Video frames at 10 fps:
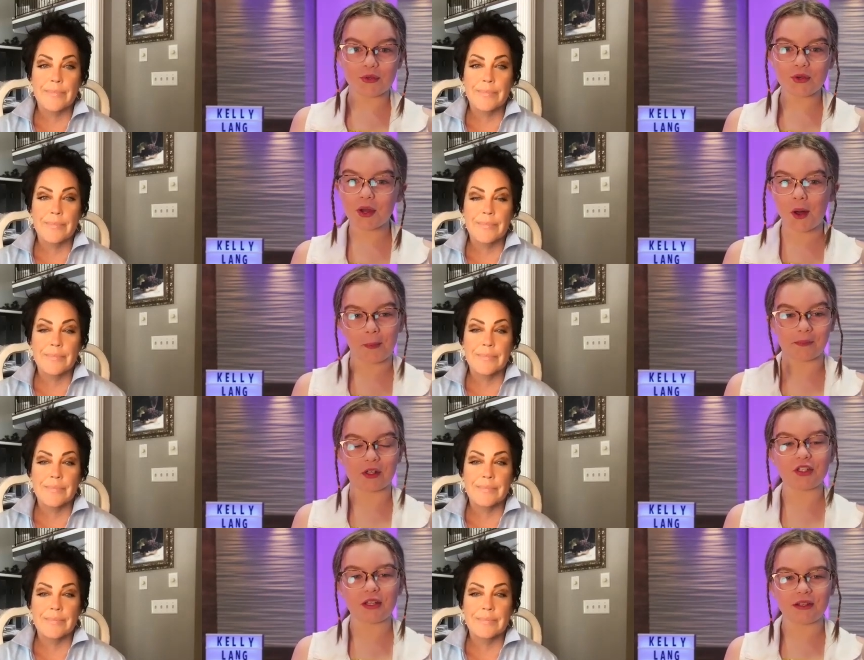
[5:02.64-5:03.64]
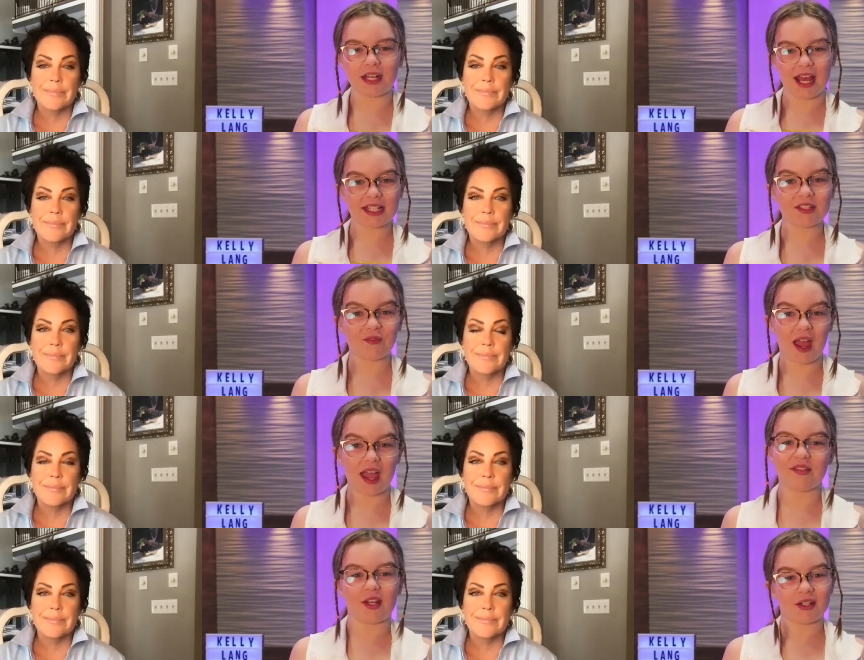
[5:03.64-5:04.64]
Speaker 1: to accomplish in the next
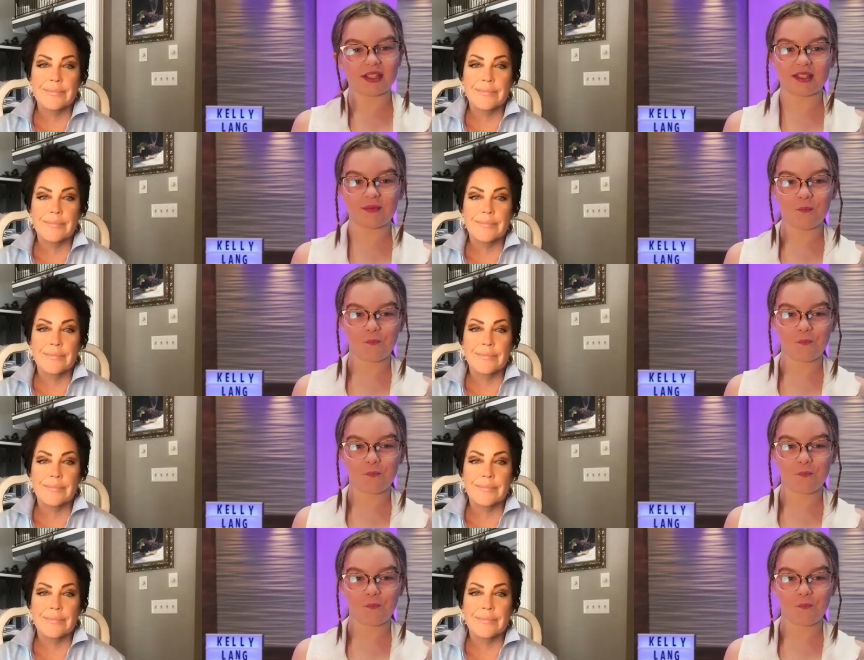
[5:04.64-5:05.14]
five years?